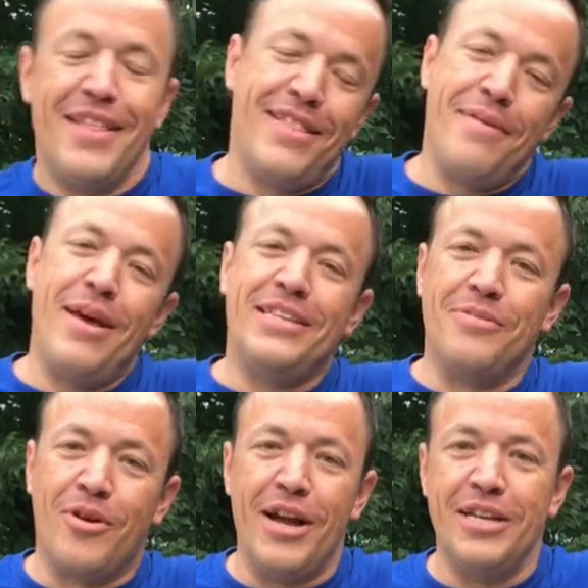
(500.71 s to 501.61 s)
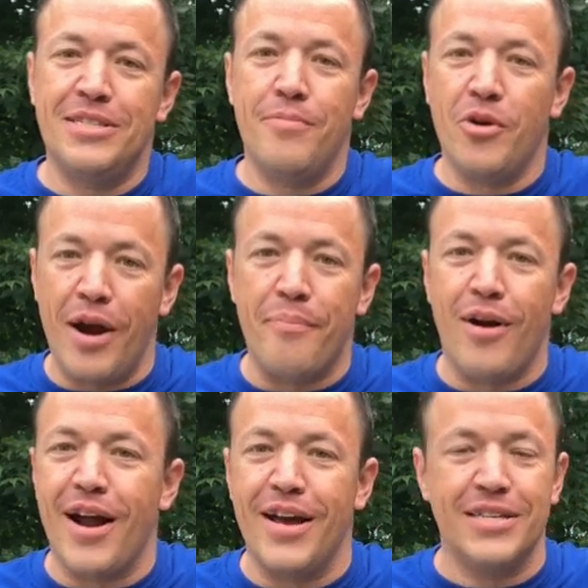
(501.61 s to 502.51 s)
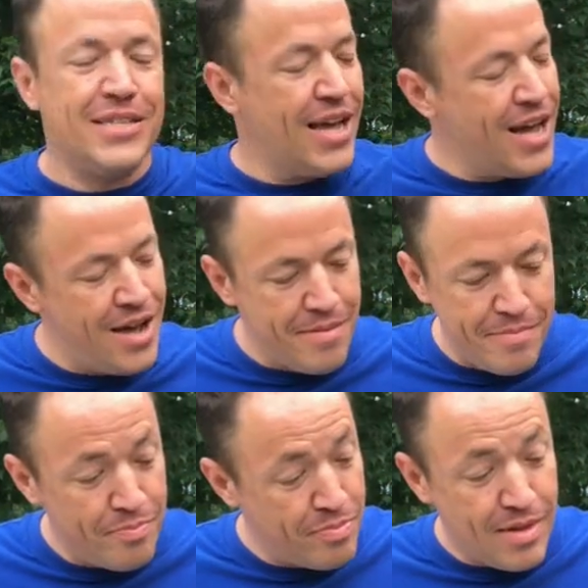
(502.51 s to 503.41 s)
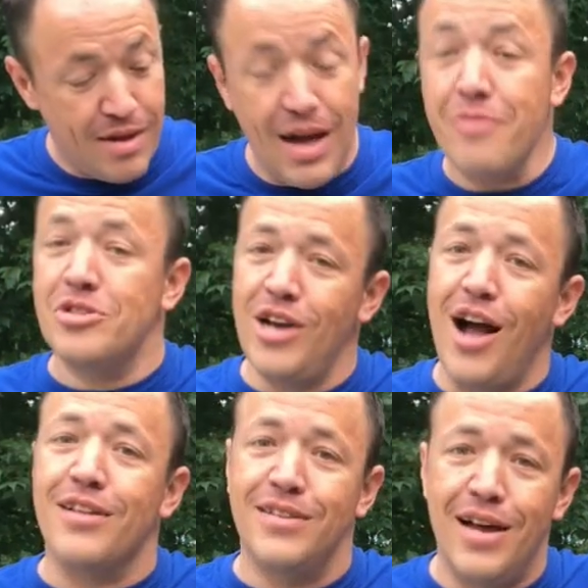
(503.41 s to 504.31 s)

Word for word: They make some great, great products. Um, I was shocked.